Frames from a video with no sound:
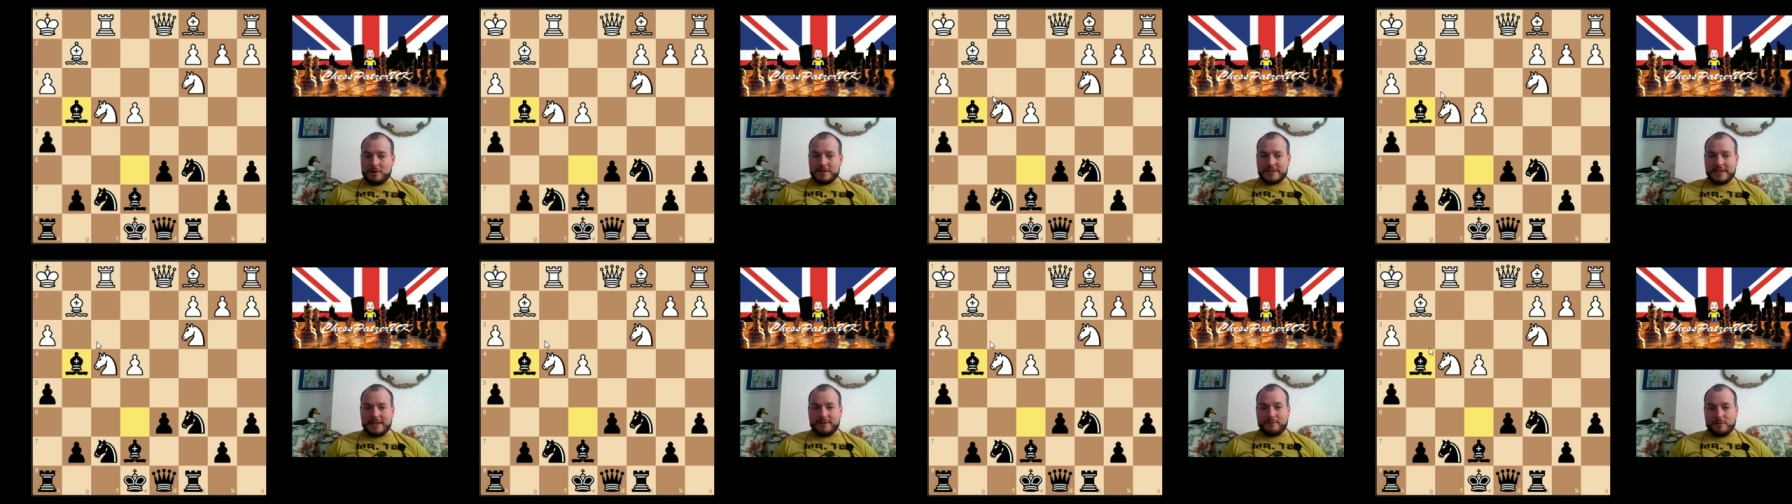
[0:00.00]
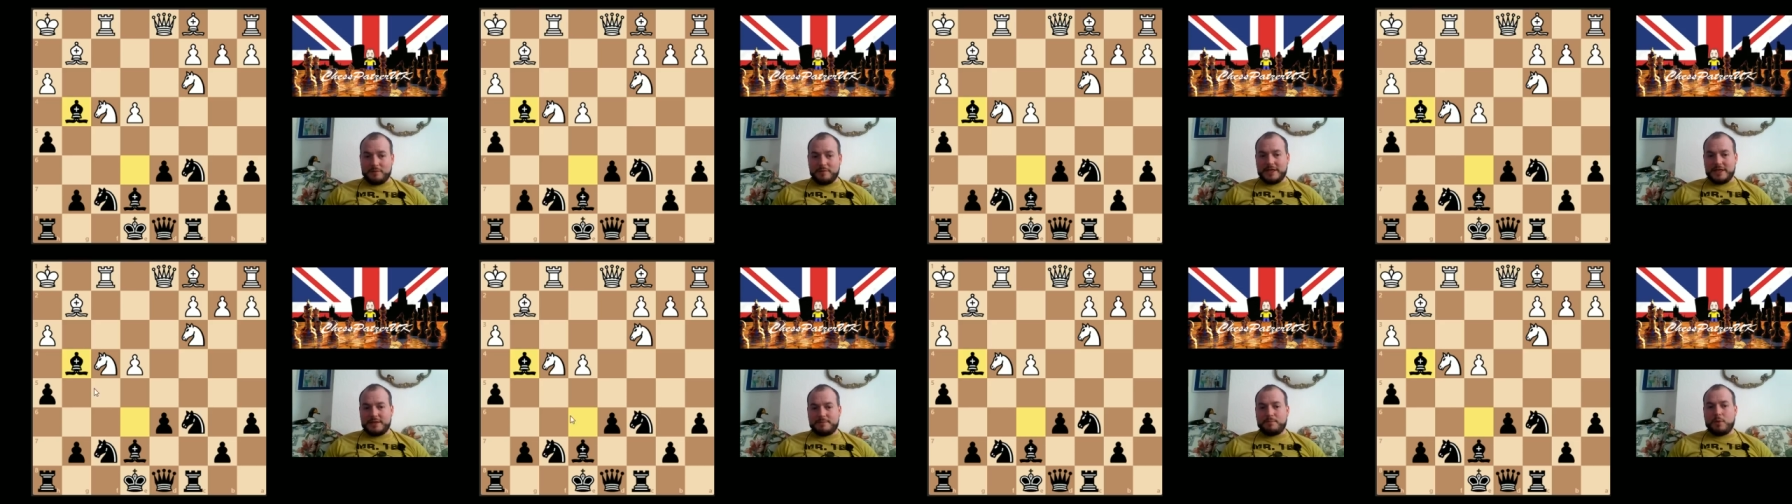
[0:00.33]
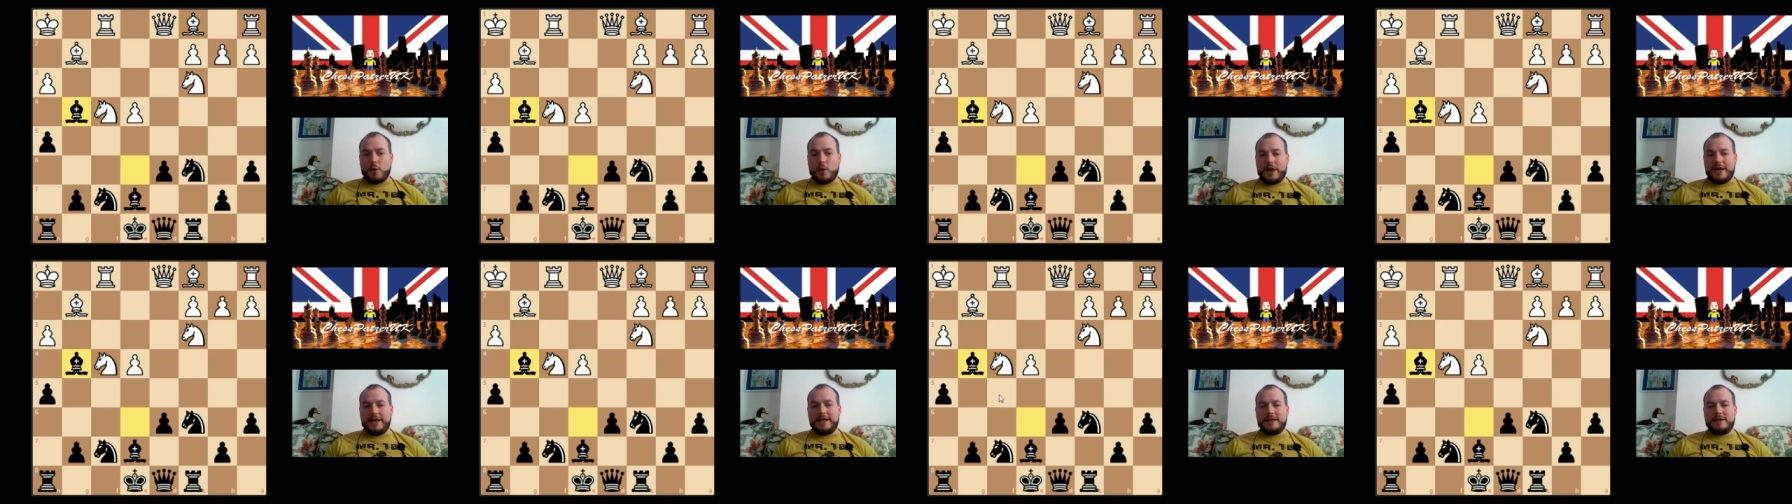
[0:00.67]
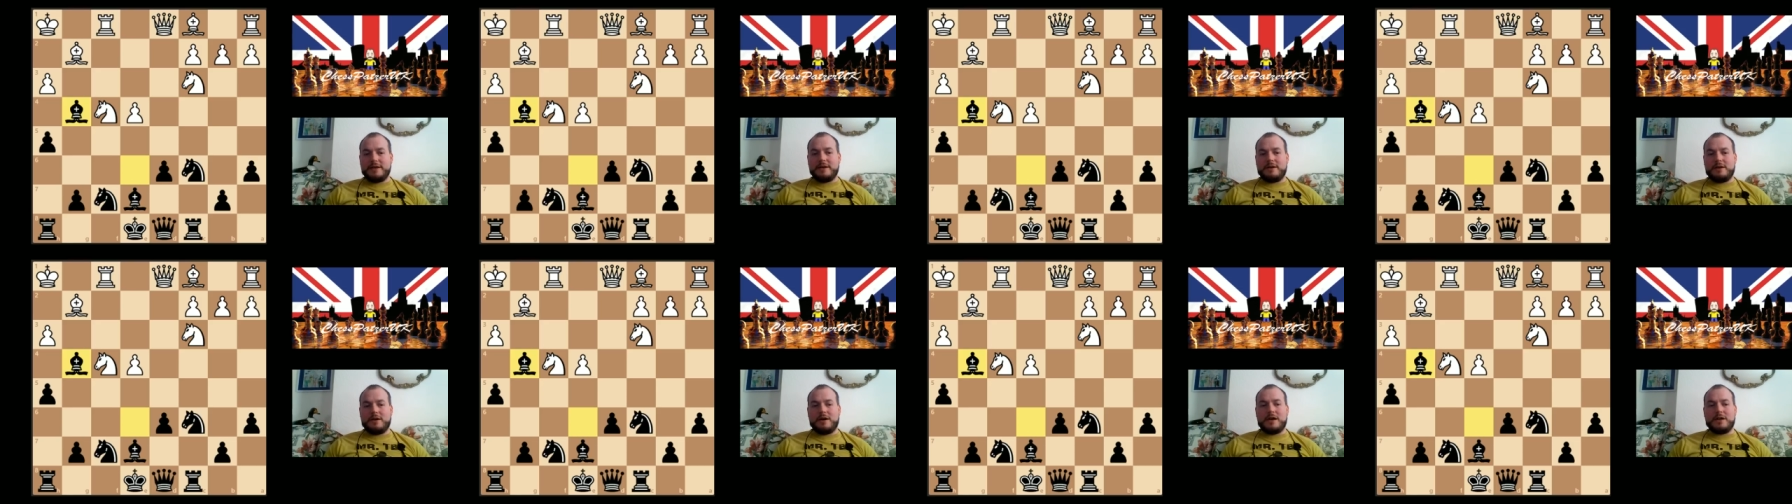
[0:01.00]
to say, from this point,
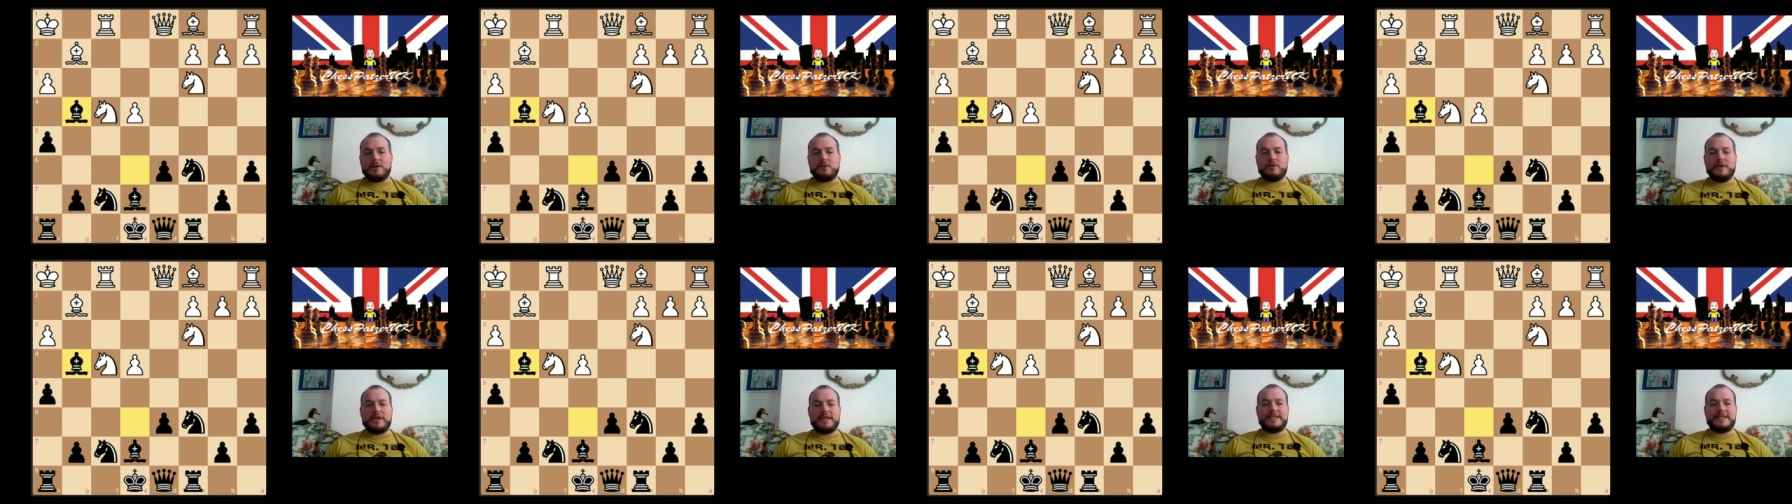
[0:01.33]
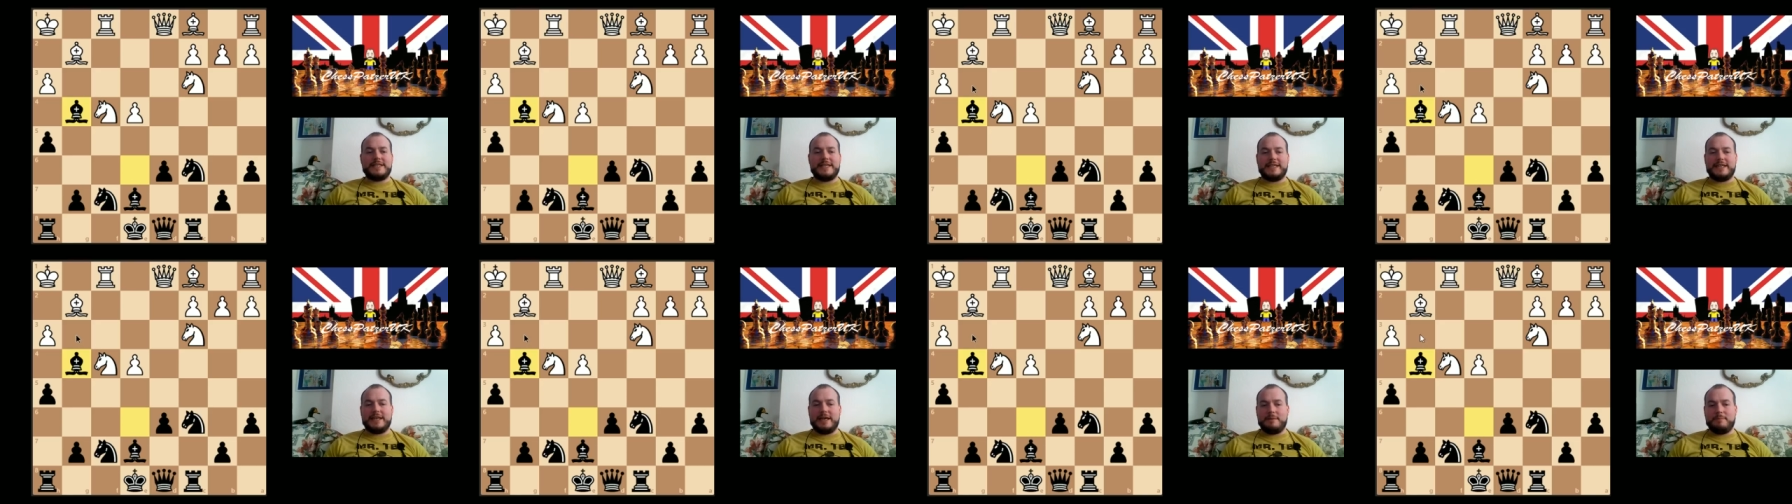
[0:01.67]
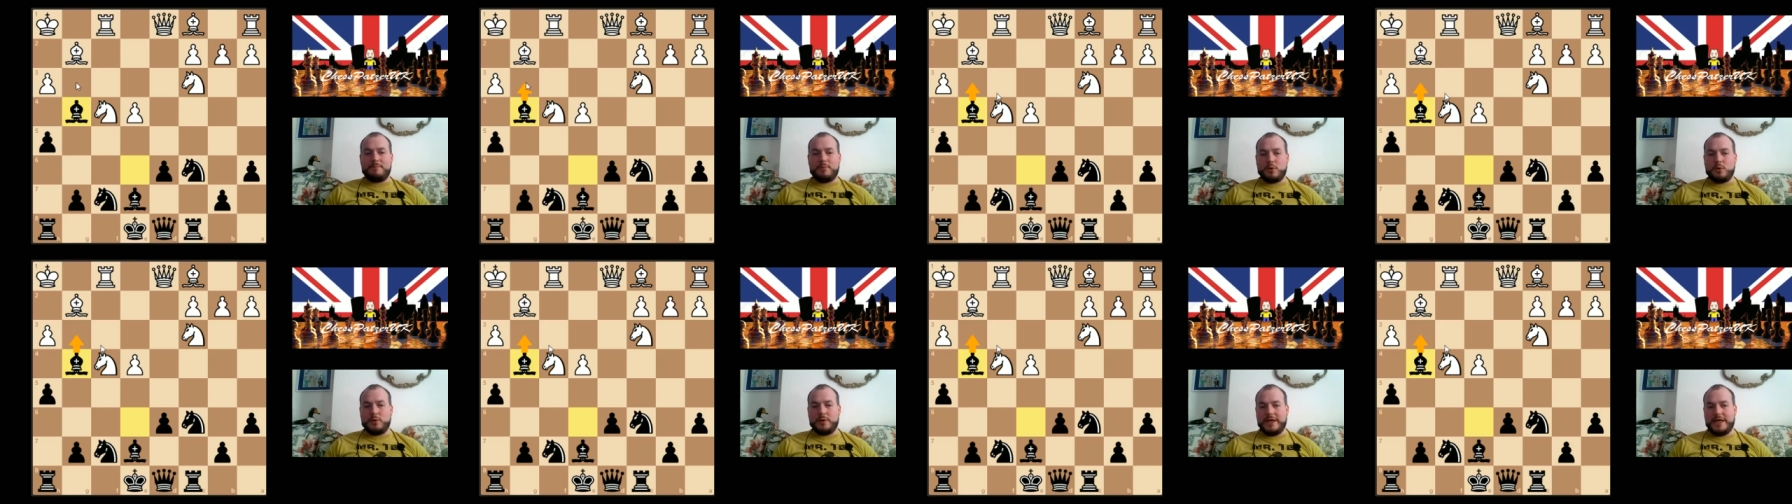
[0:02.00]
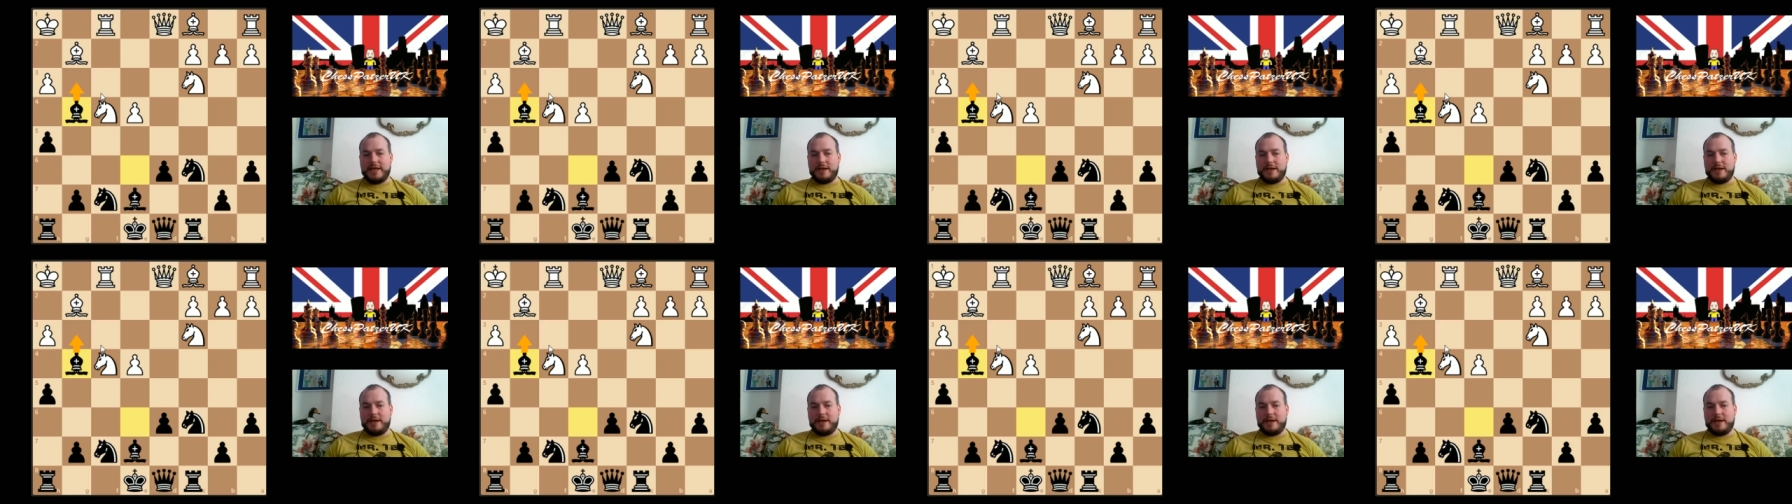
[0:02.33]
I'd already seen that pawn